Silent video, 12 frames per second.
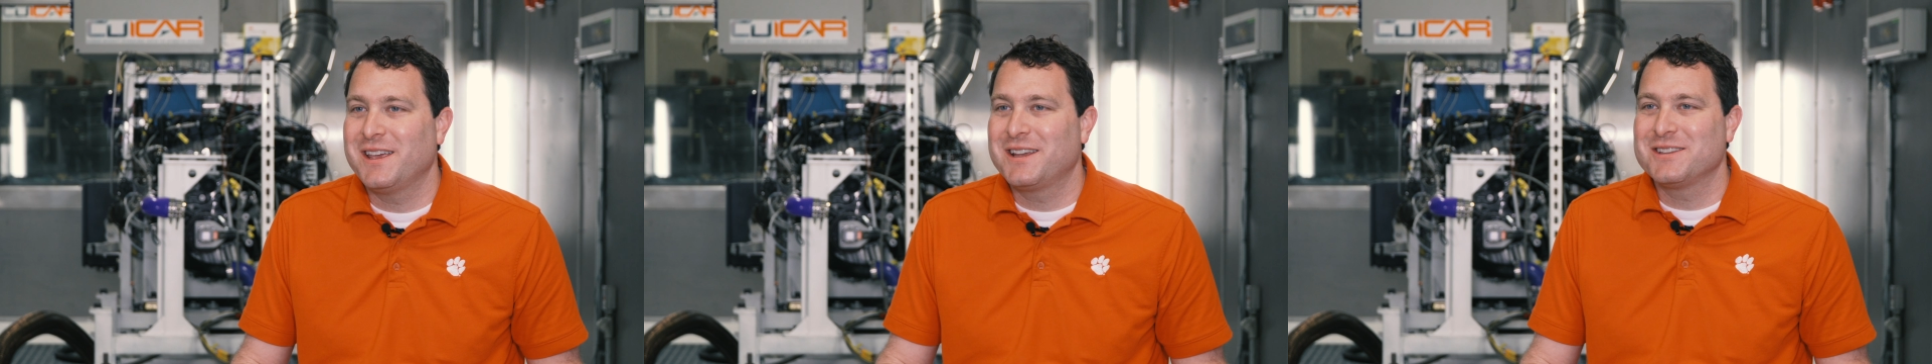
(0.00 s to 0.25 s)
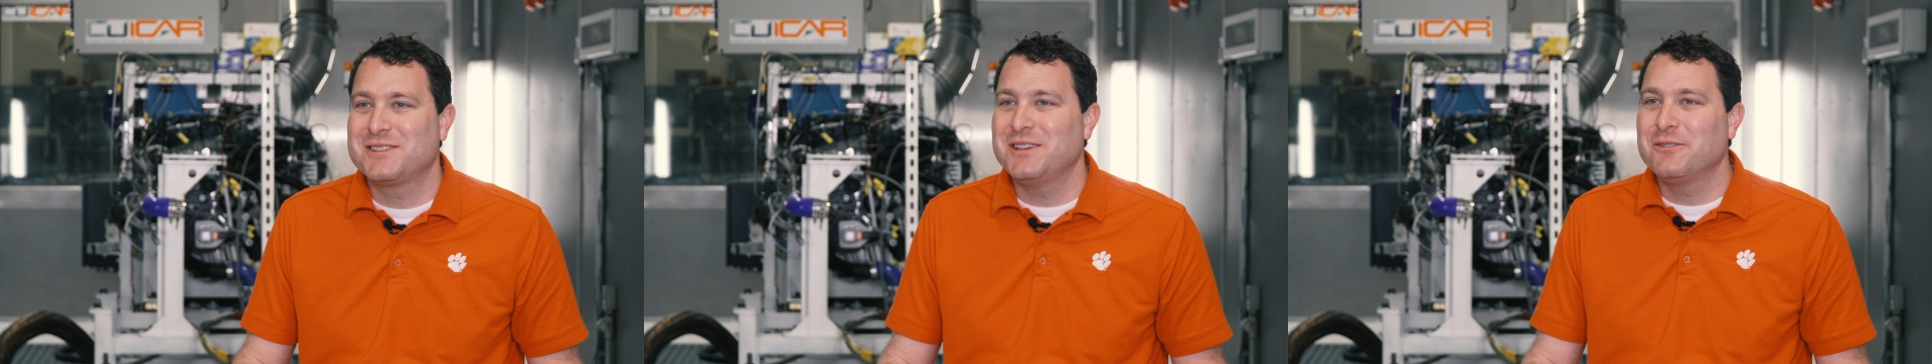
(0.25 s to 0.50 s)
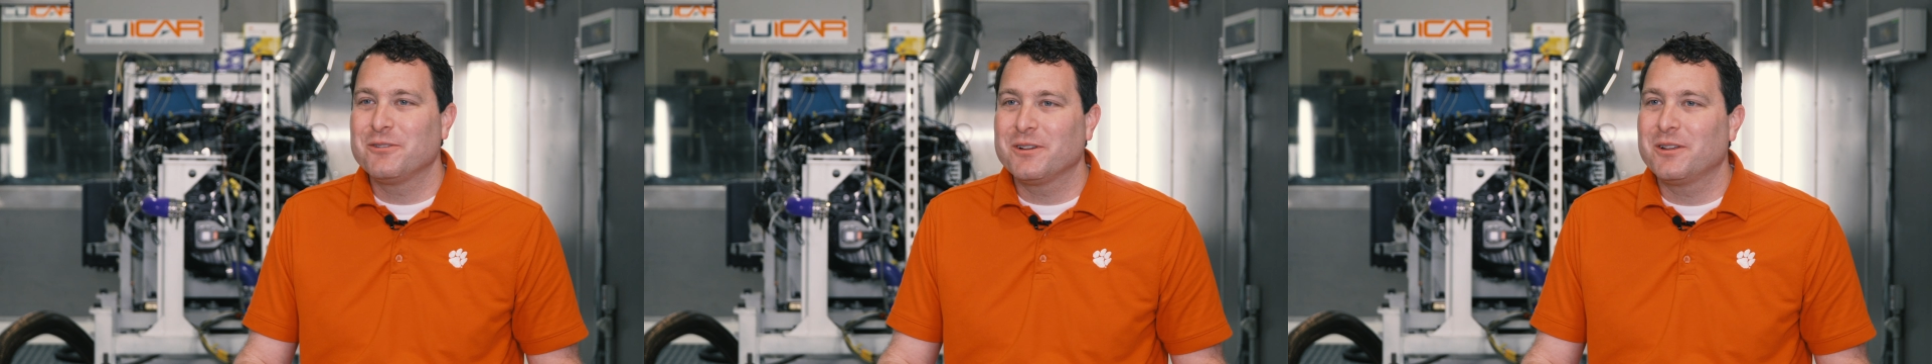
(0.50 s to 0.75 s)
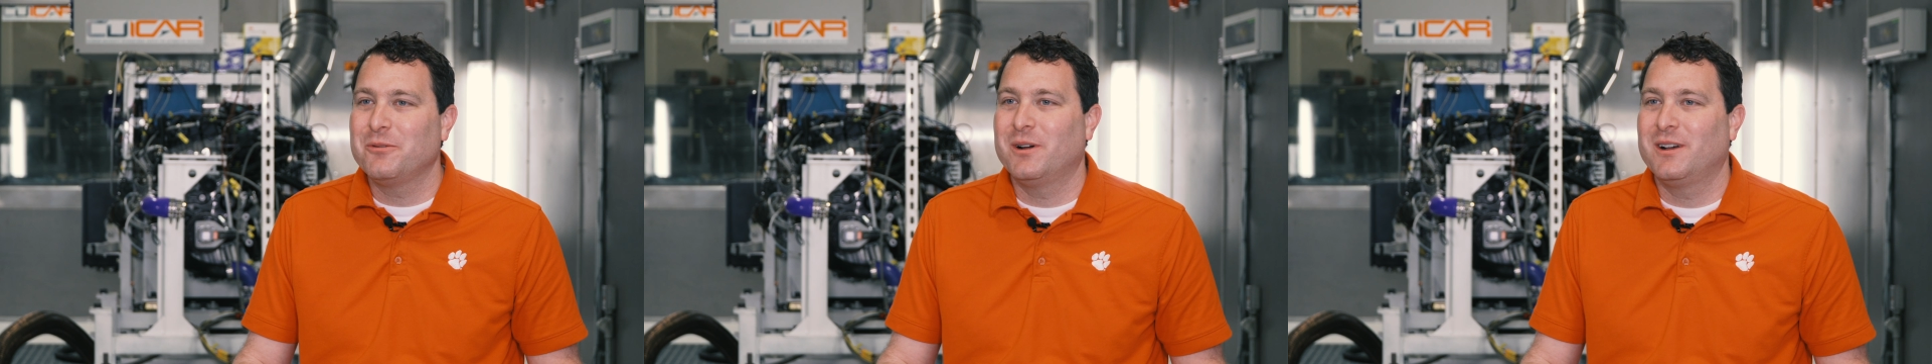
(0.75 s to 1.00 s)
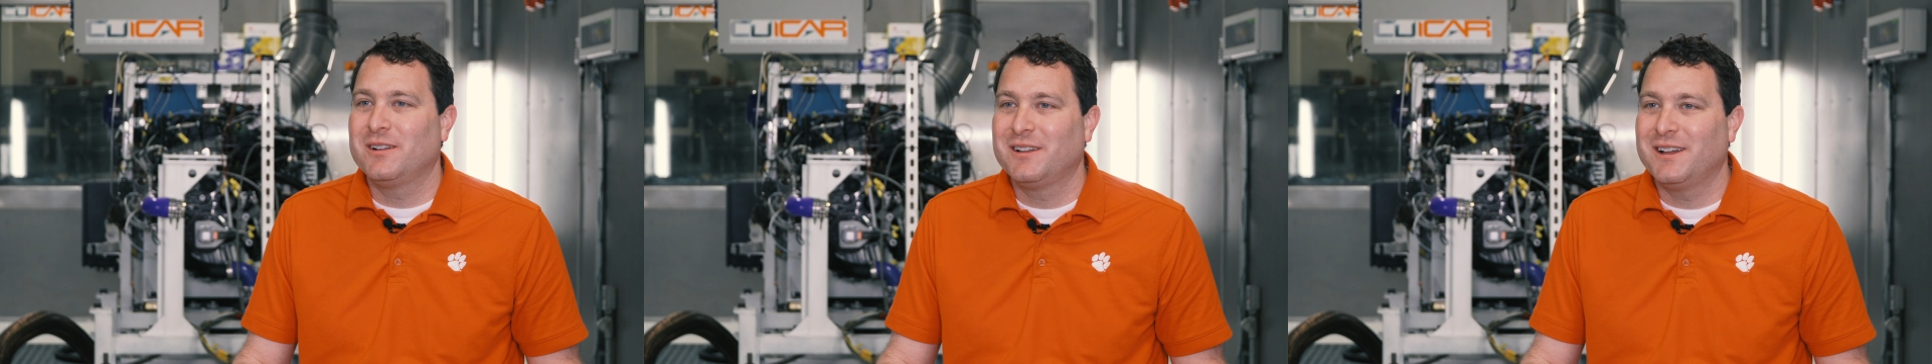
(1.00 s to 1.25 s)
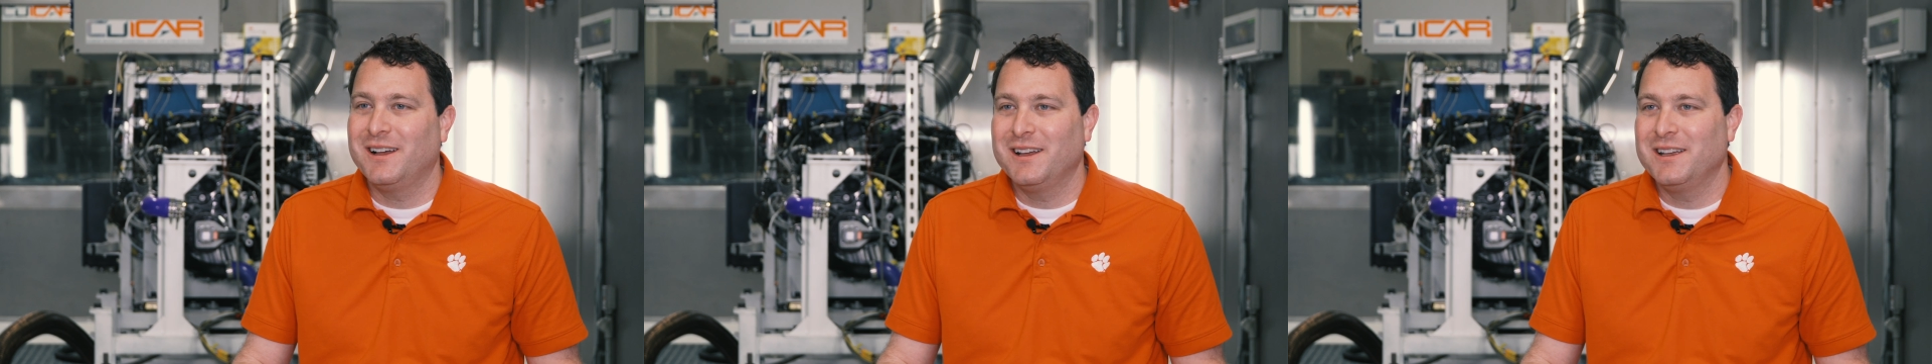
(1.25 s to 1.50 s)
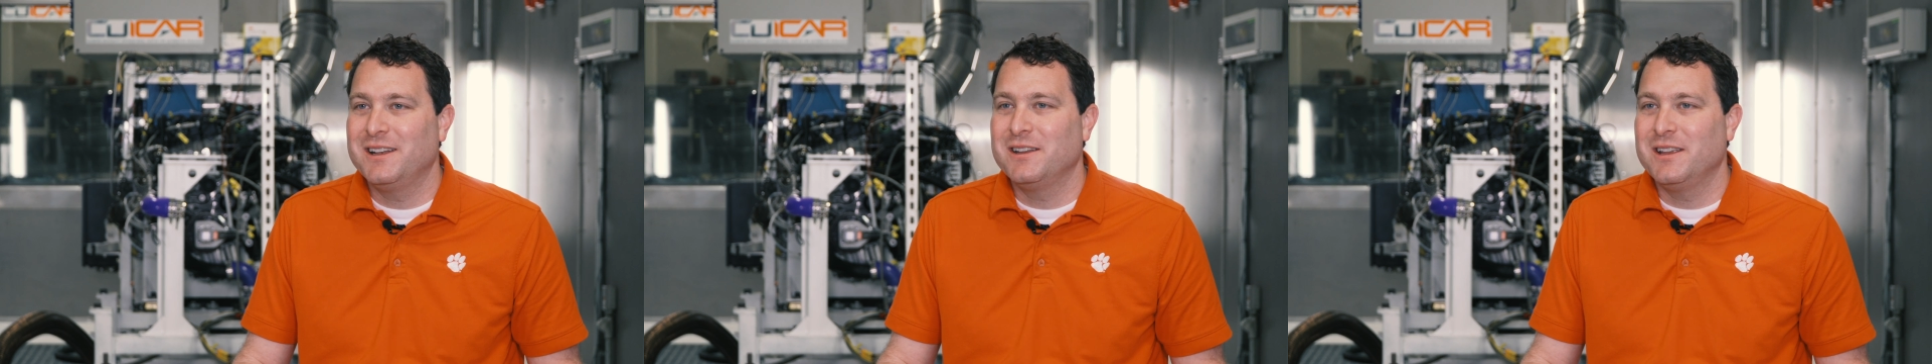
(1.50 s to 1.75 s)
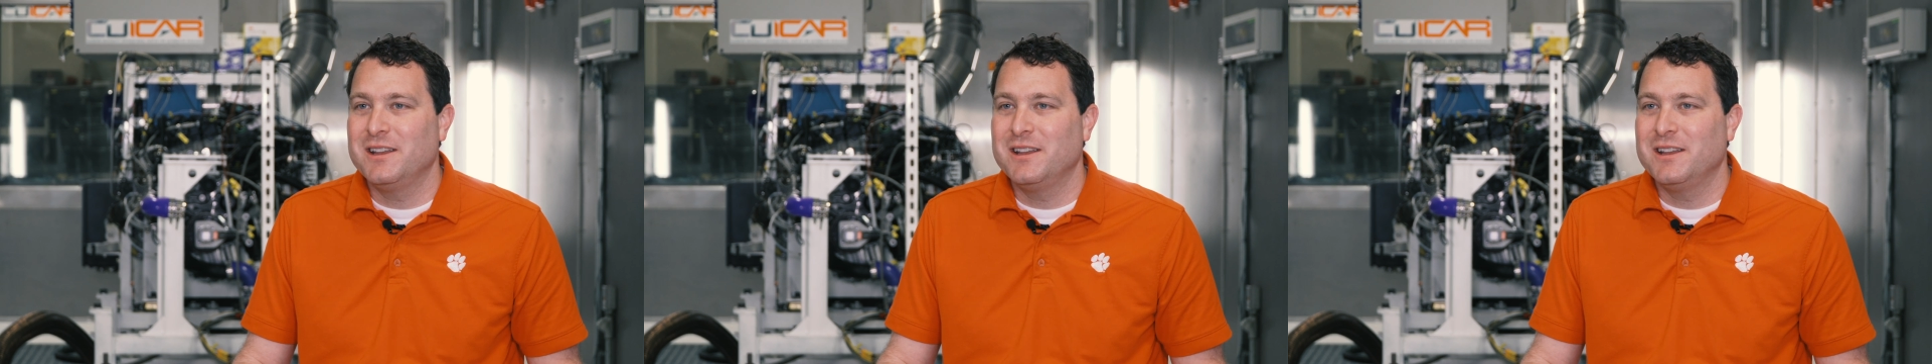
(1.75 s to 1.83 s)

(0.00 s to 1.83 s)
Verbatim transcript: They can see really well uh, in,